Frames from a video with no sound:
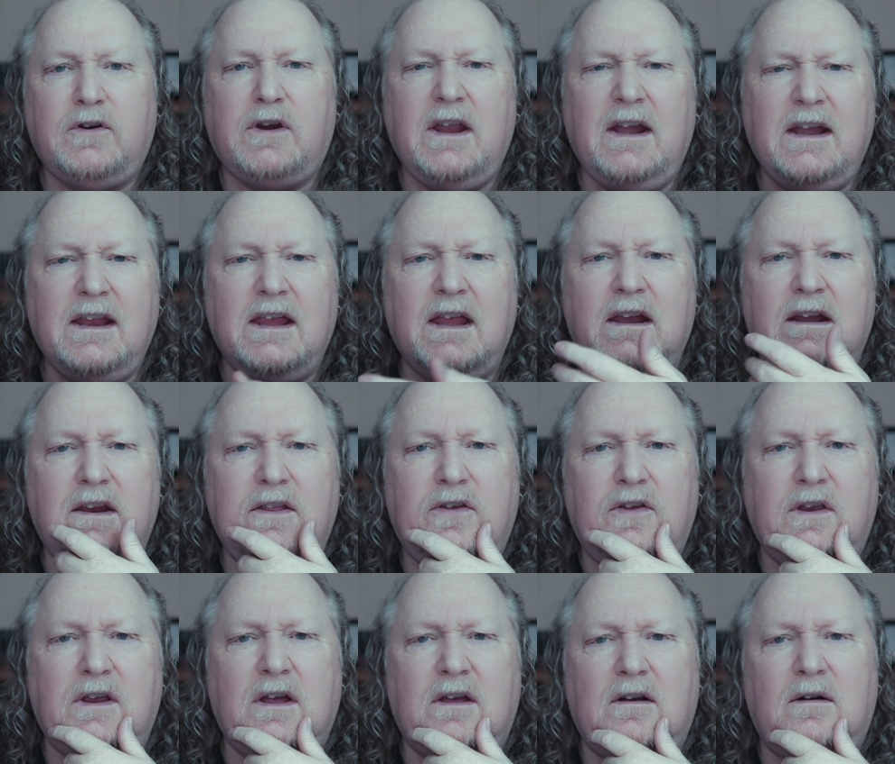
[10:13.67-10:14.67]
getting
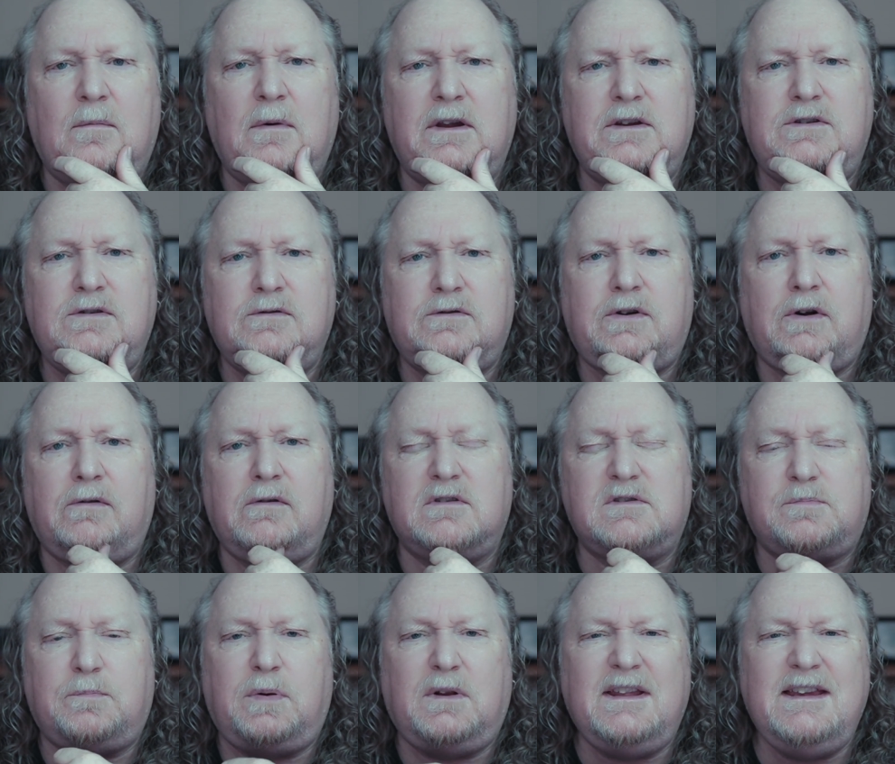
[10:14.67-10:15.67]
anything out of my
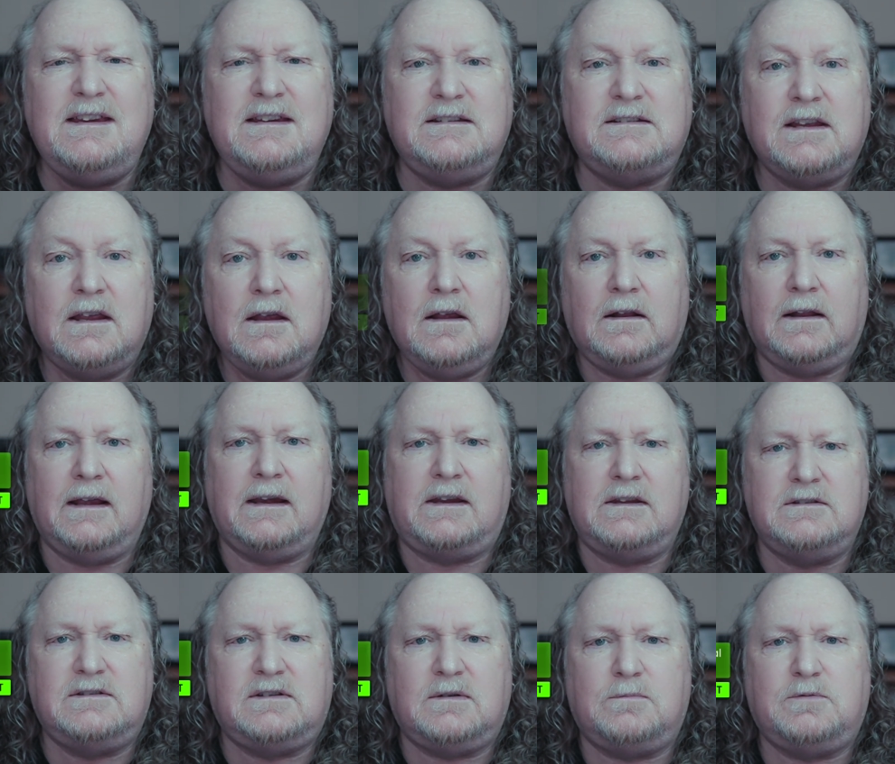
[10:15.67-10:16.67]
tutorials, please like
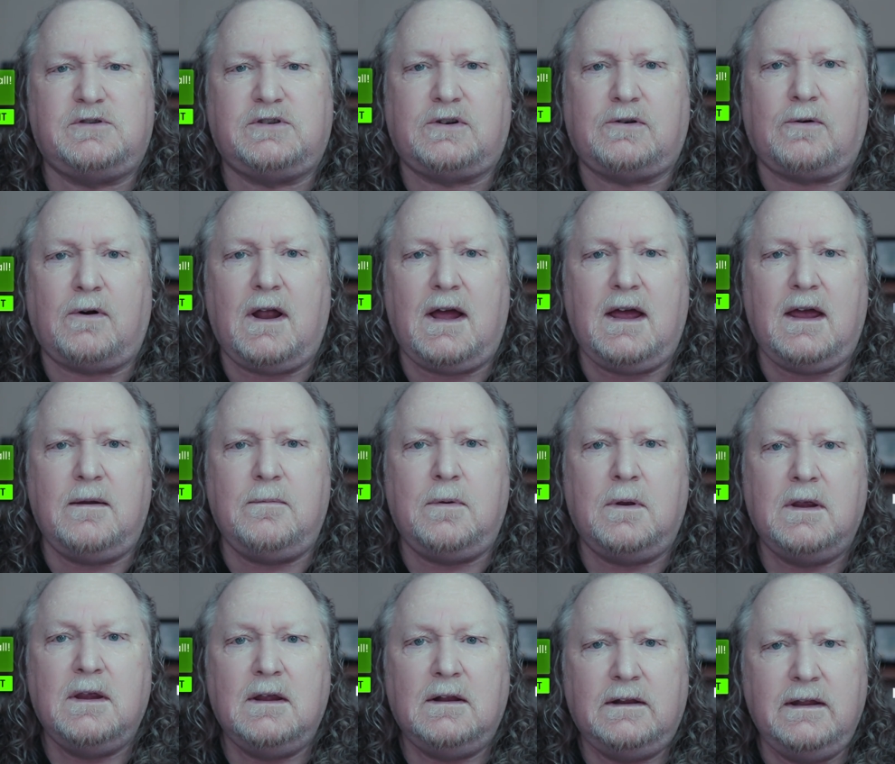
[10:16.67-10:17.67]
and subscribe.
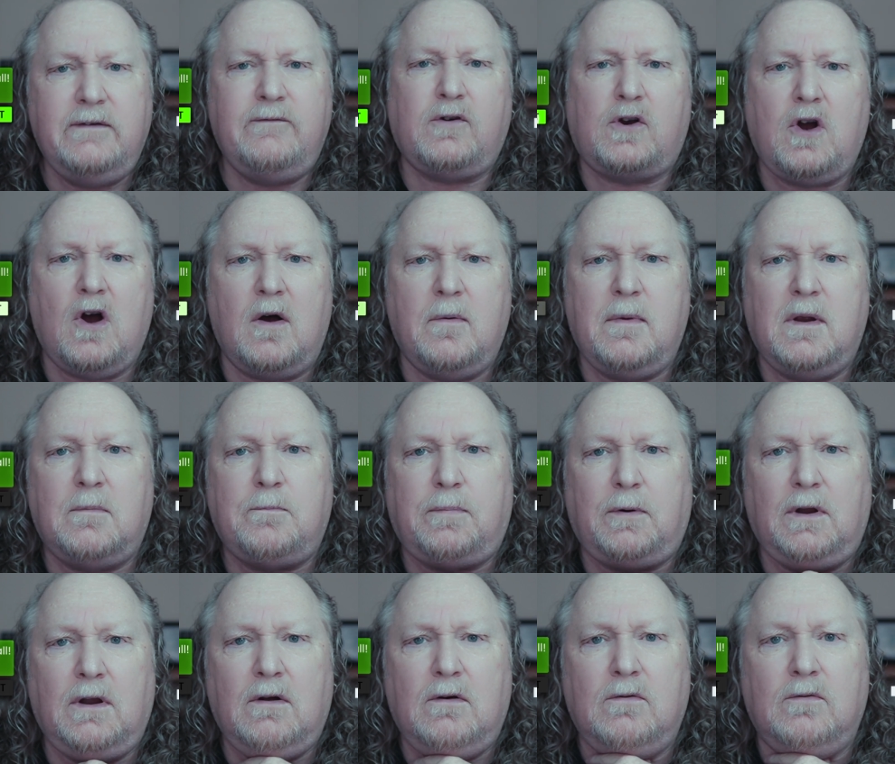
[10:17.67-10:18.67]
Leave a comment
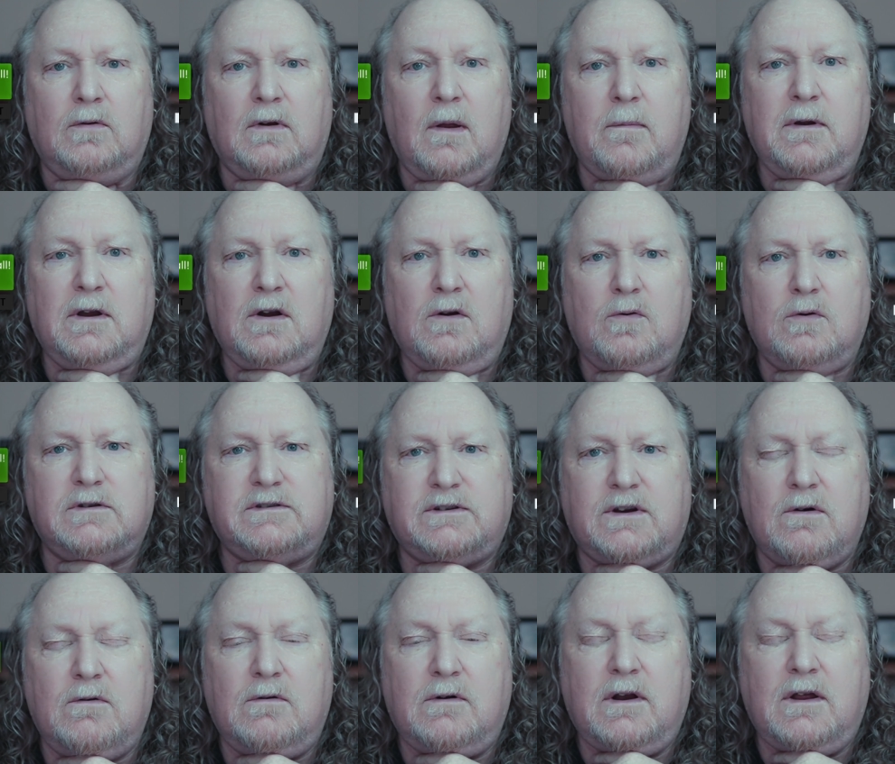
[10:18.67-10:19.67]
below. Let me know what's
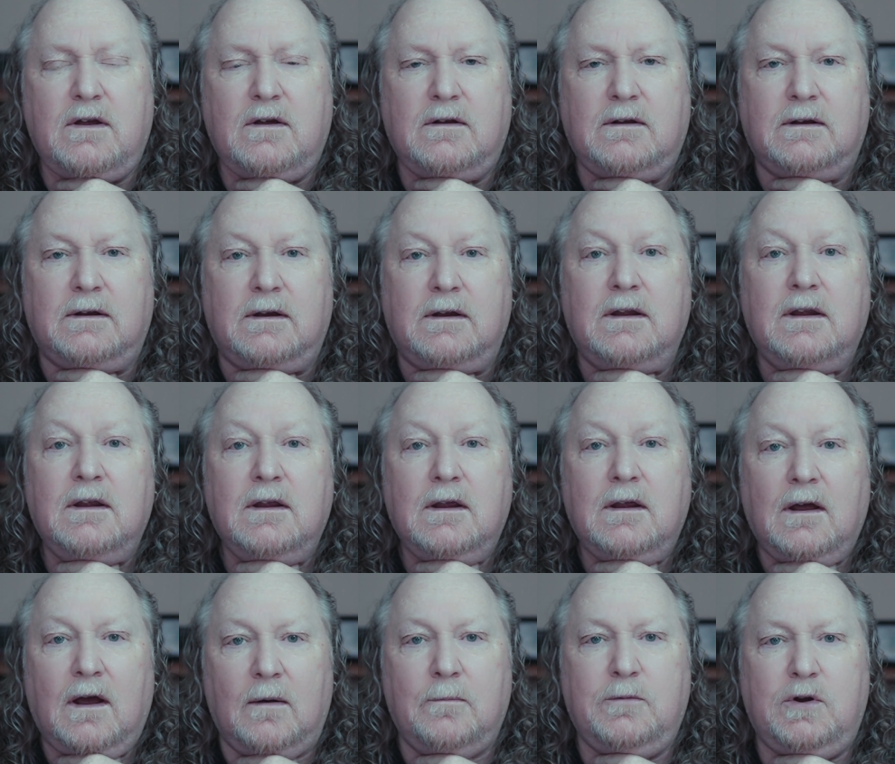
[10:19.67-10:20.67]
going on.
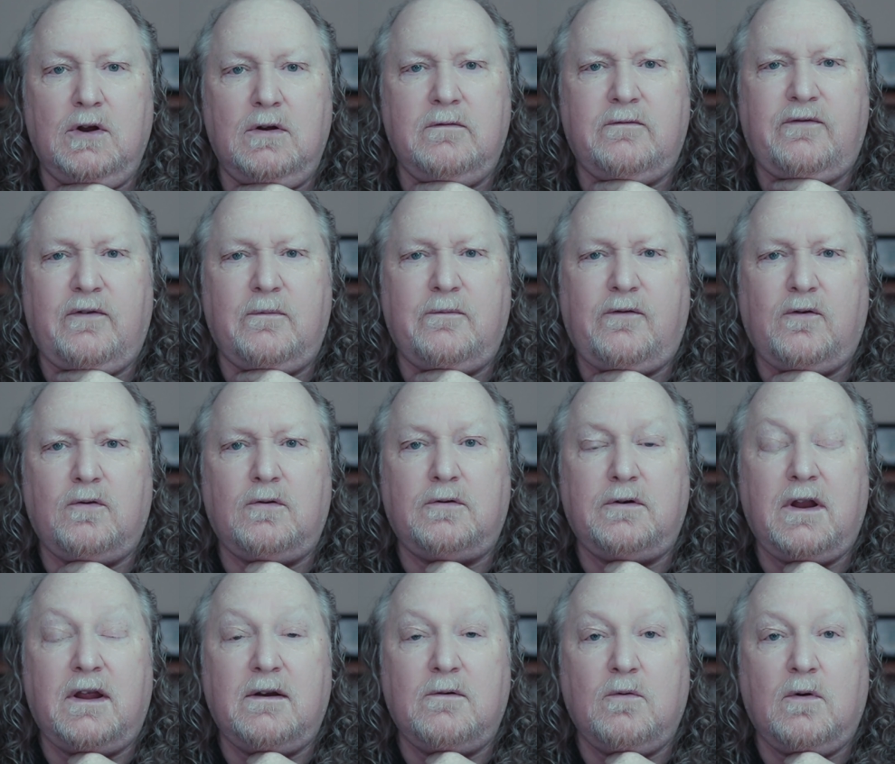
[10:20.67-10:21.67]
I'm Don from Photo
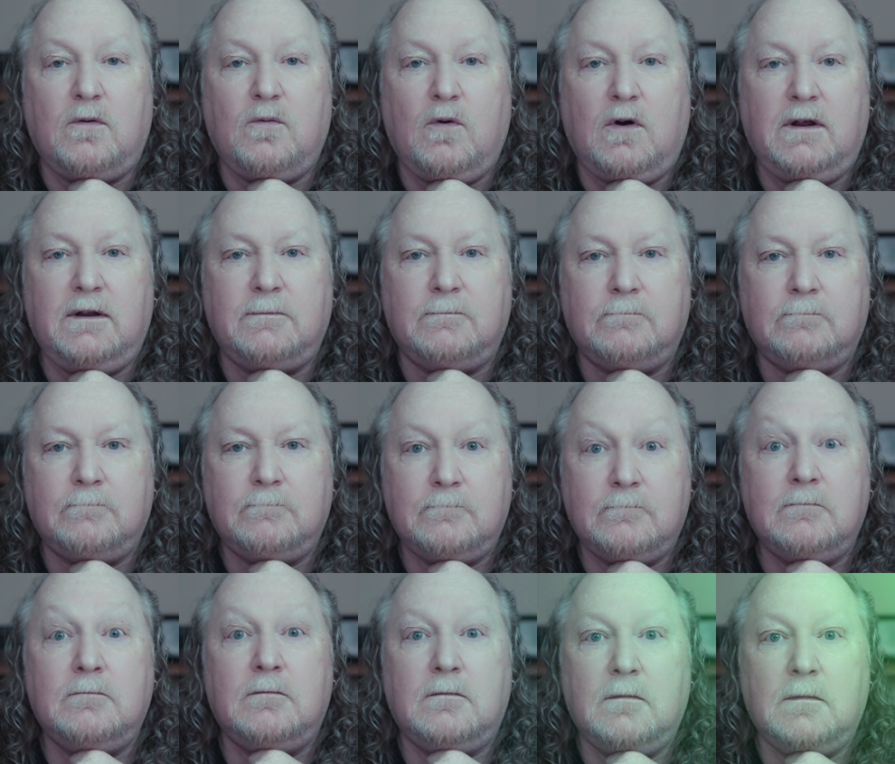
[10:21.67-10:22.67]
911.
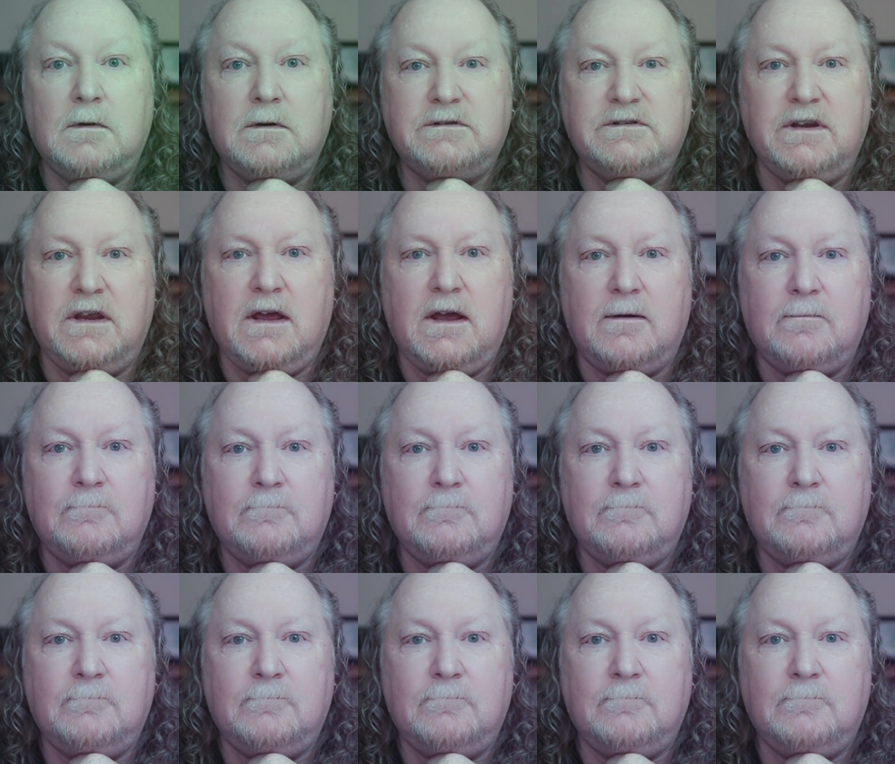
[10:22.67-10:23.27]
See ya.